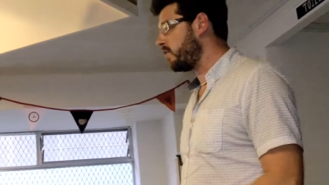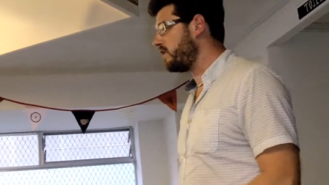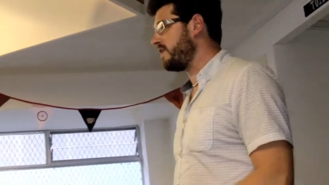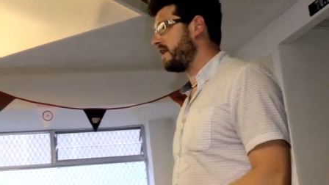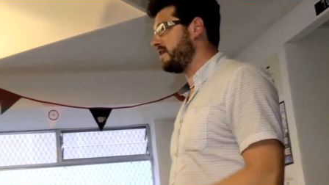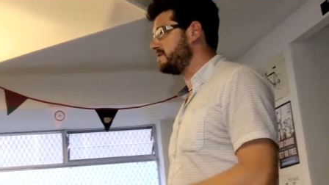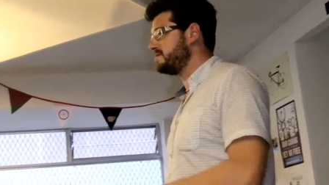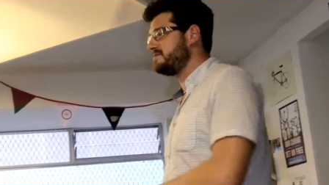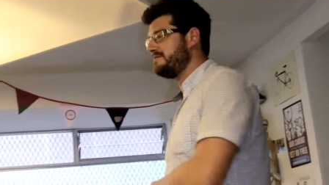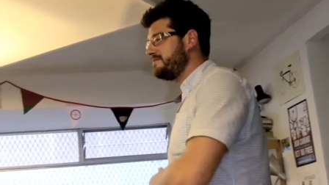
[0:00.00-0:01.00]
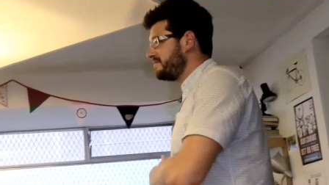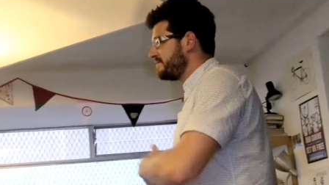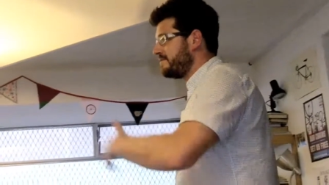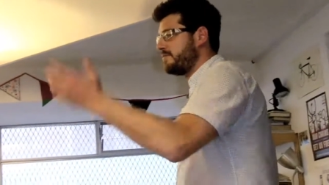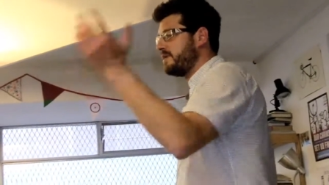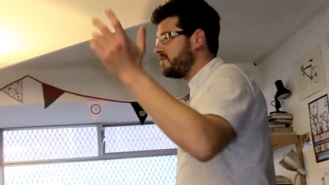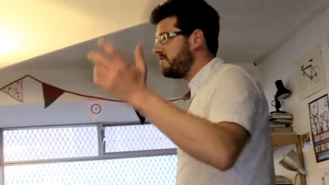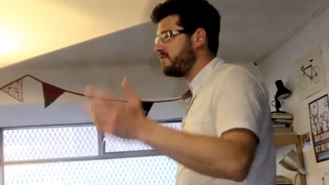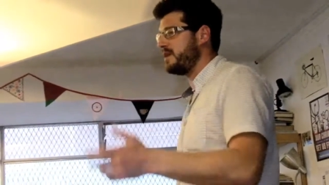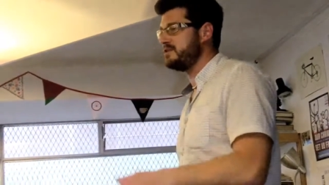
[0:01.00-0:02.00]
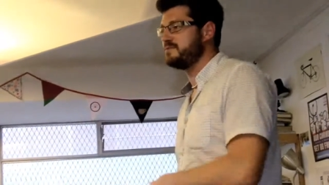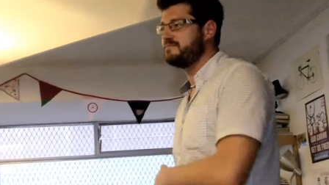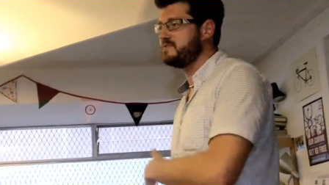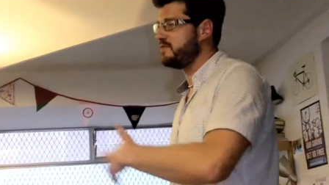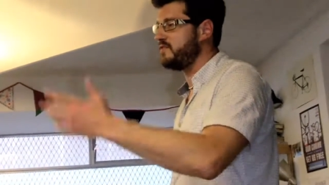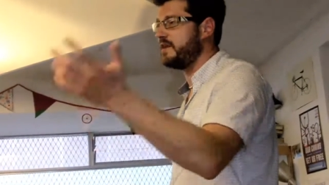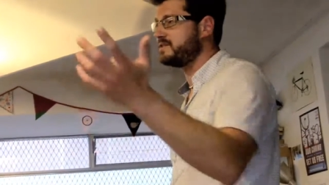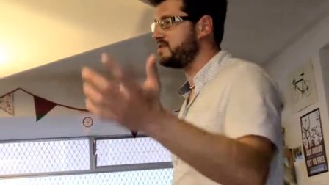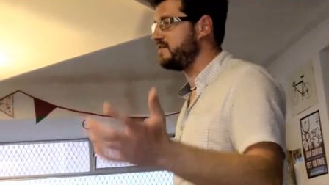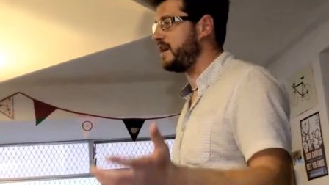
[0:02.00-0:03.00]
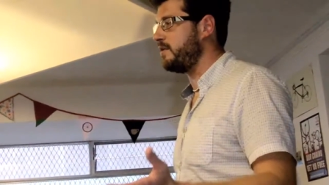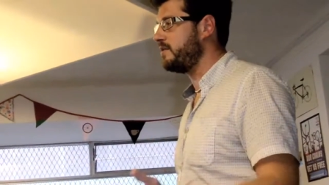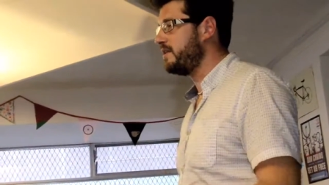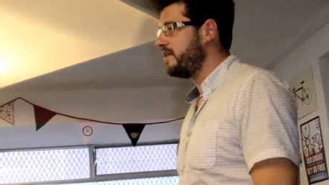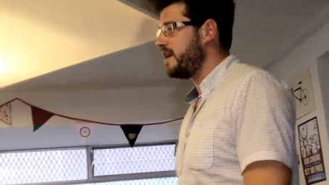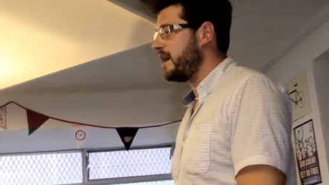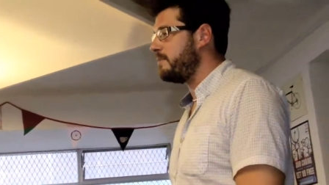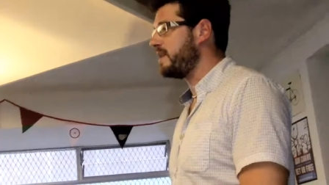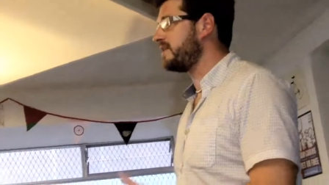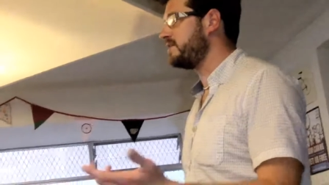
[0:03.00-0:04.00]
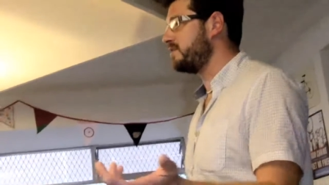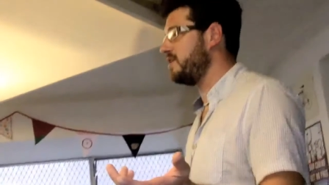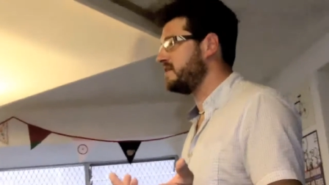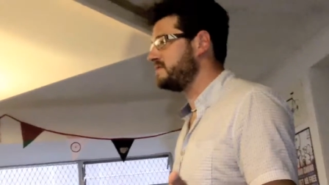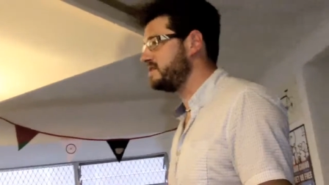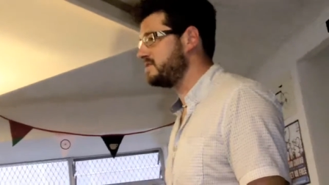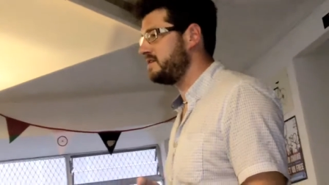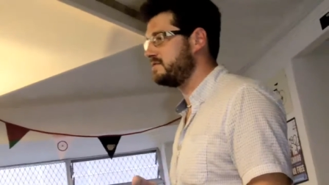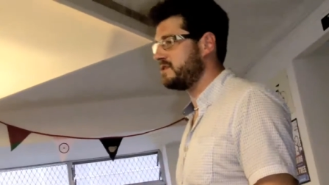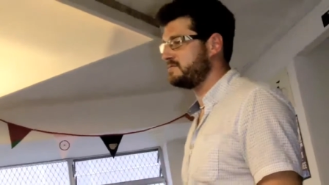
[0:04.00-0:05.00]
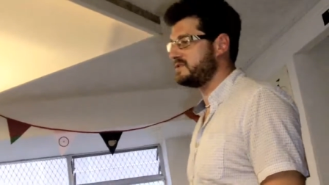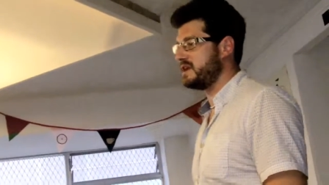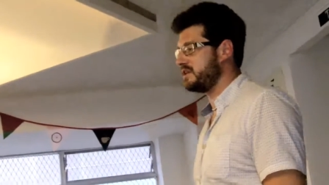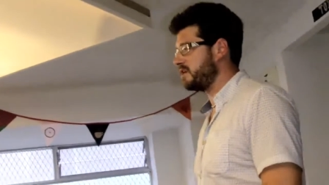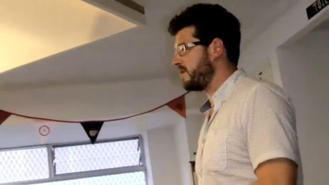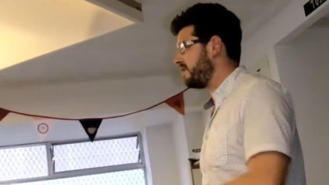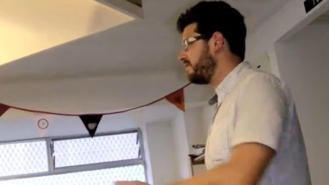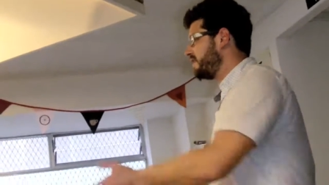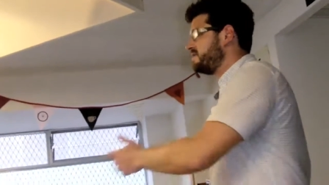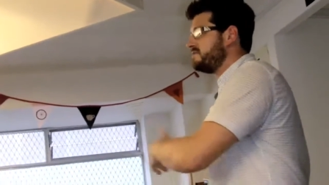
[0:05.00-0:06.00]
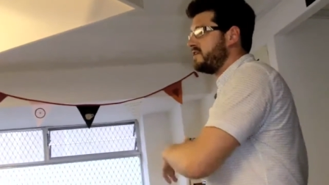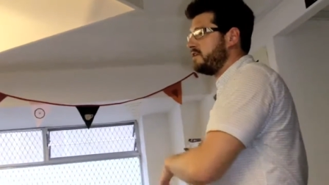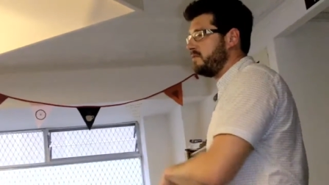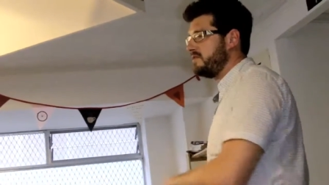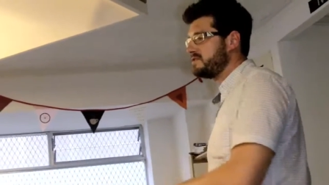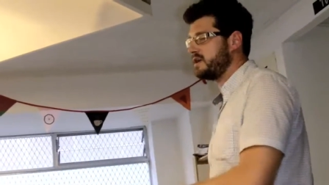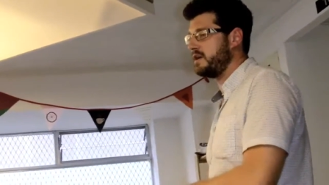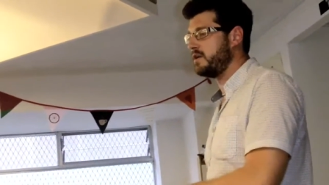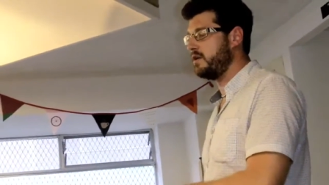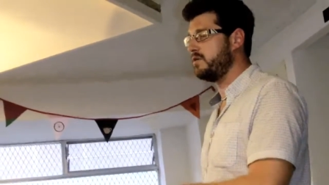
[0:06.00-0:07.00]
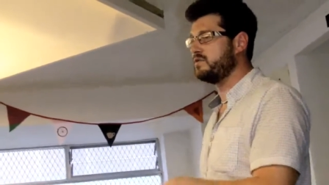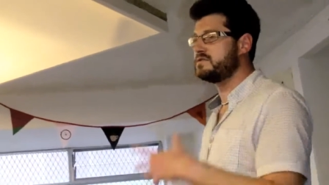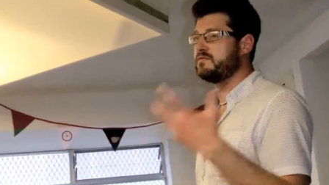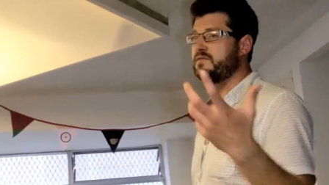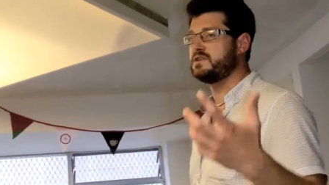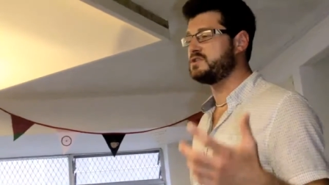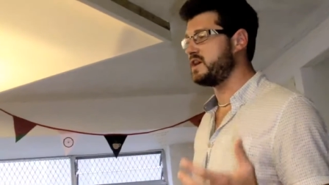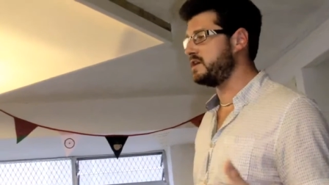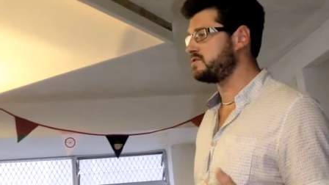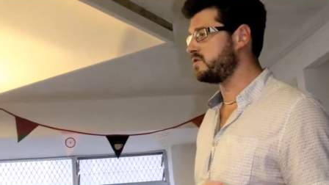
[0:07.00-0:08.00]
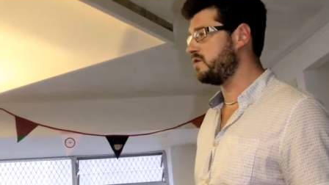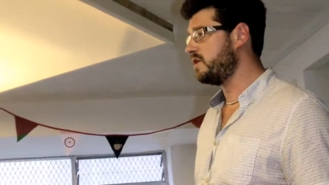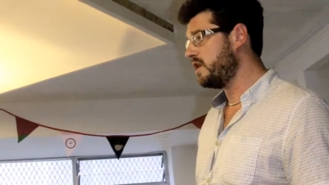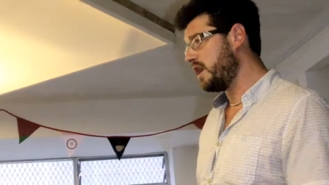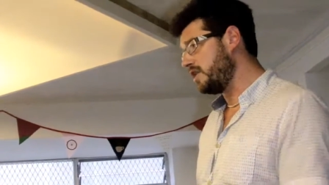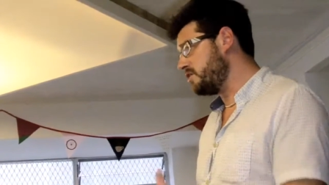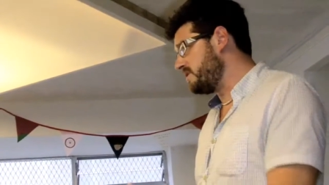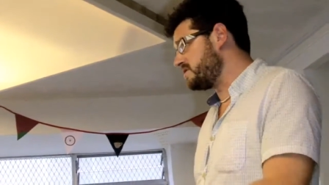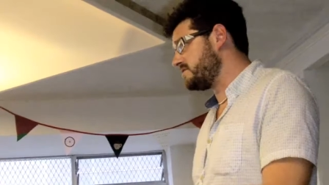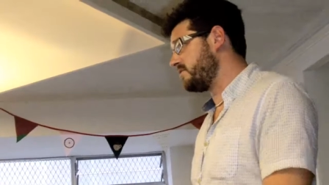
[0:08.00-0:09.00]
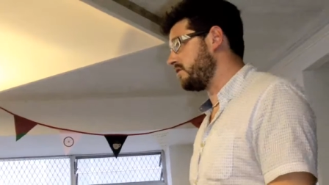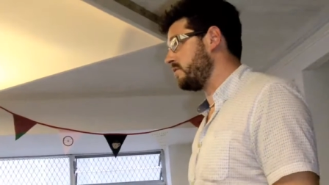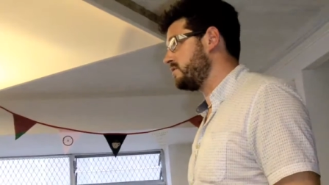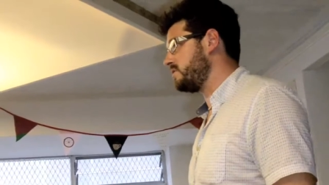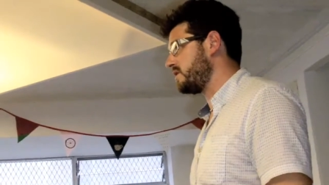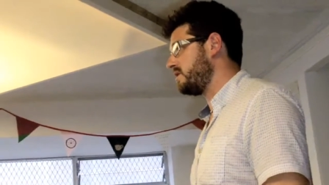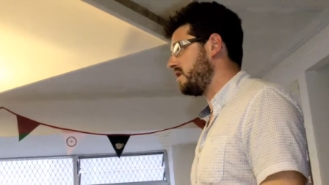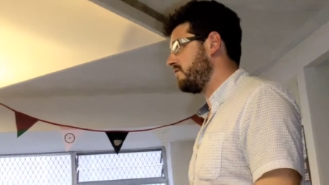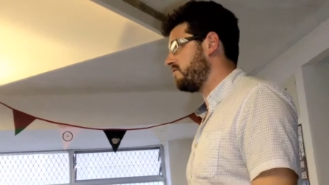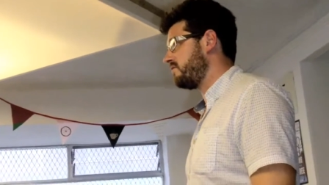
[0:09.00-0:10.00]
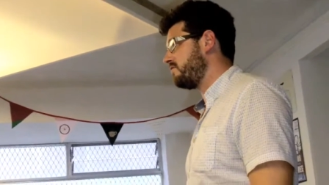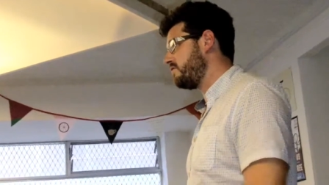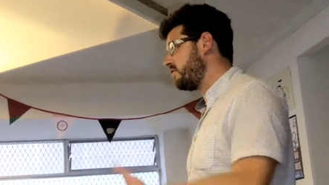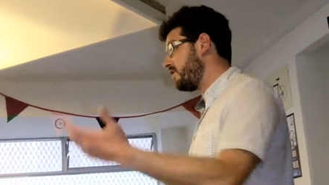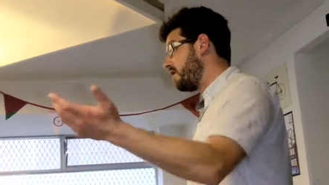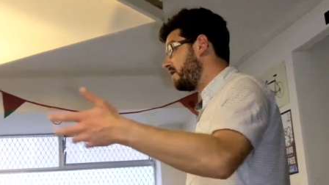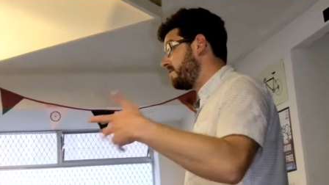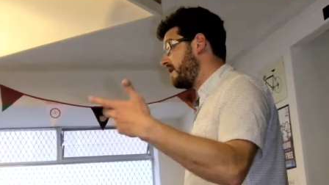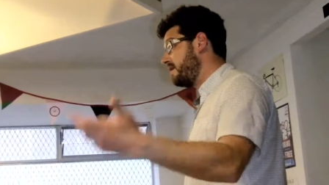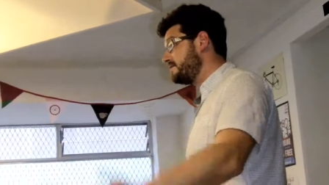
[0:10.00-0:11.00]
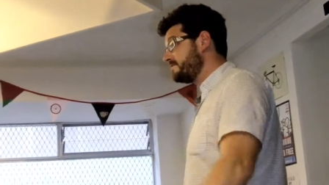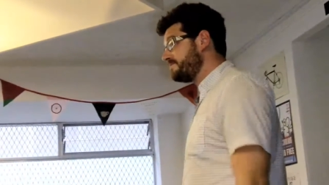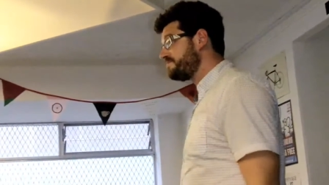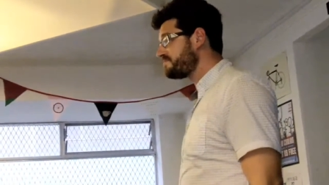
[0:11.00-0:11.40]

One of that is giving people information, so firing stuff out, making your lives easier in terms of telling you about the latest funding bit that's going on, or something that's changed, or a new business model which we can learn from through all our emailers.